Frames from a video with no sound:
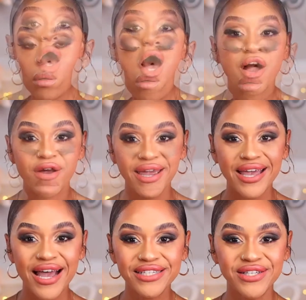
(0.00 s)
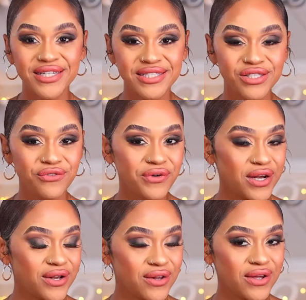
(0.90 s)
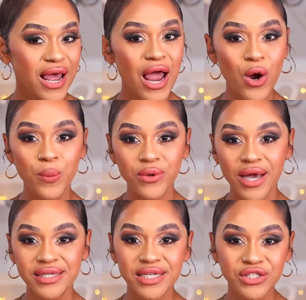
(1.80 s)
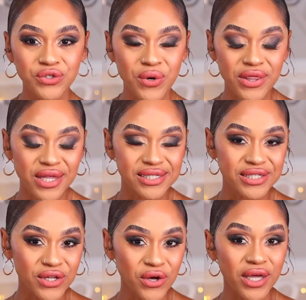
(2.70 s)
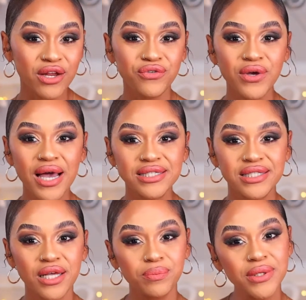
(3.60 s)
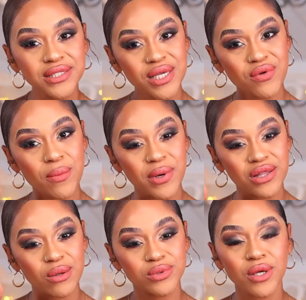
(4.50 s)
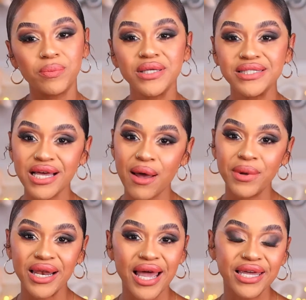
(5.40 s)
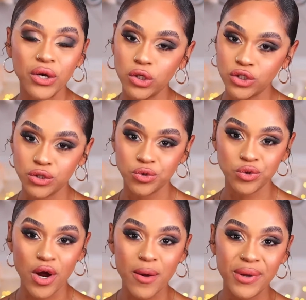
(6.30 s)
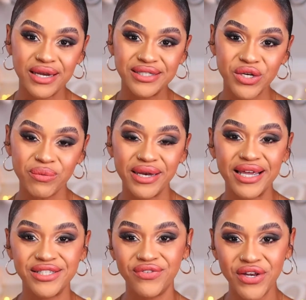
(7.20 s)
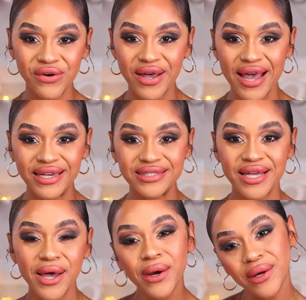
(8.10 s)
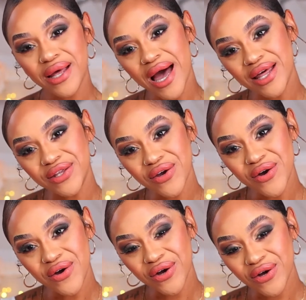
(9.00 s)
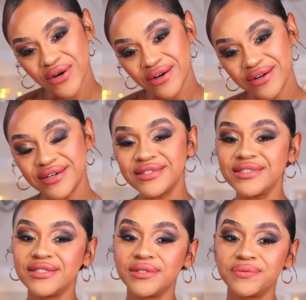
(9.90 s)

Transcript: Alright guys, so this is the final look. I hope you guys enjoyed this look, and if you guys did, please give it a big thumbs up. Please comment, like, and also subscribe. And until my next video guys, adios.